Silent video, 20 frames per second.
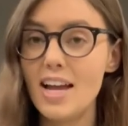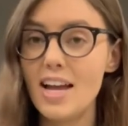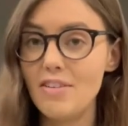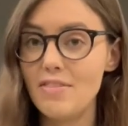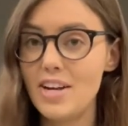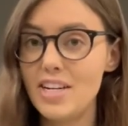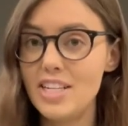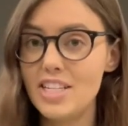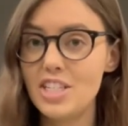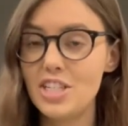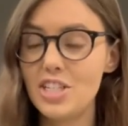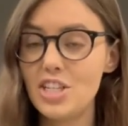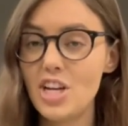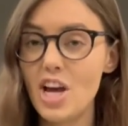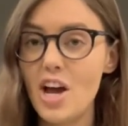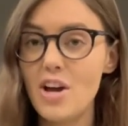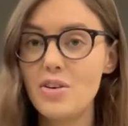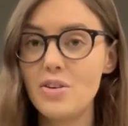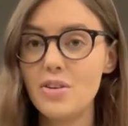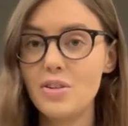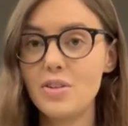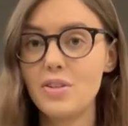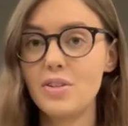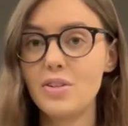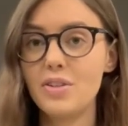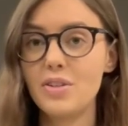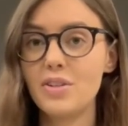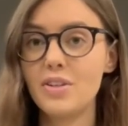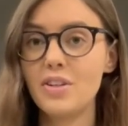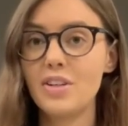ready to show?
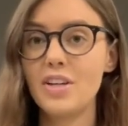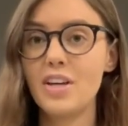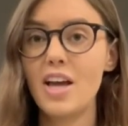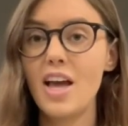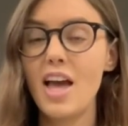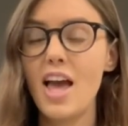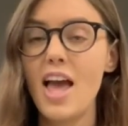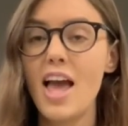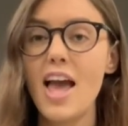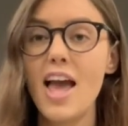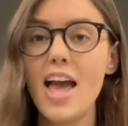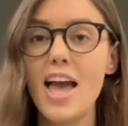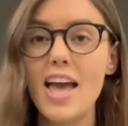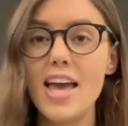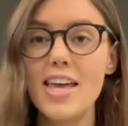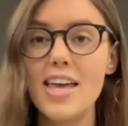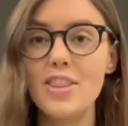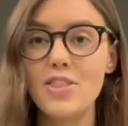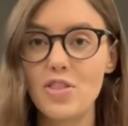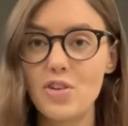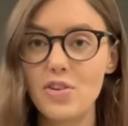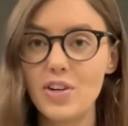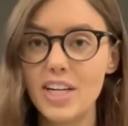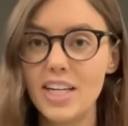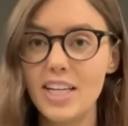In 3, 2,